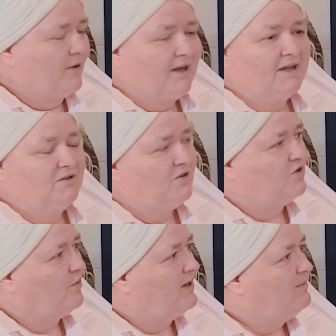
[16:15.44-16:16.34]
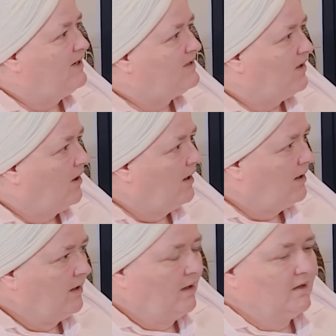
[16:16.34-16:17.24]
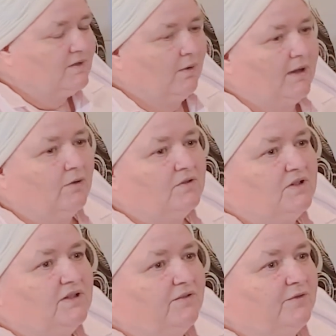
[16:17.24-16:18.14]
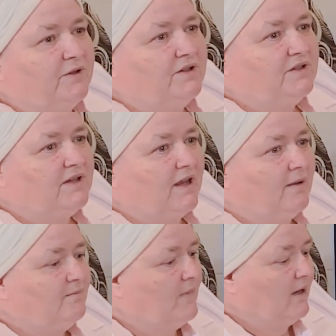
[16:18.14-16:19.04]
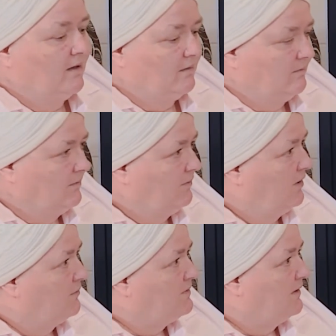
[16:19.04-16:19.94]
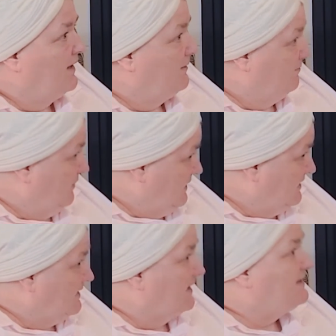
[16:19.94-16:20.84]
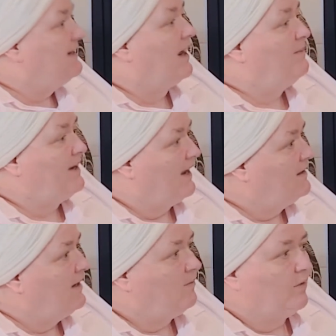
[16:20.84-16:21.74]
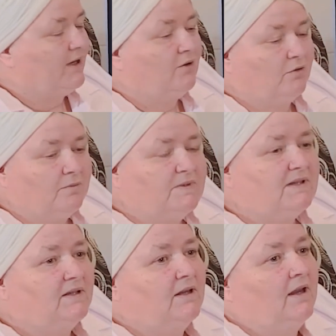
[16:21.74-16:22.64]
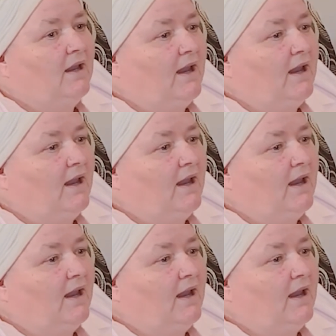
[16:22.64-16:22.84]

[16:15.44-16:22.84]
But I do the 20-minute talk. So I go to different, like places like CIBN, networking groups, and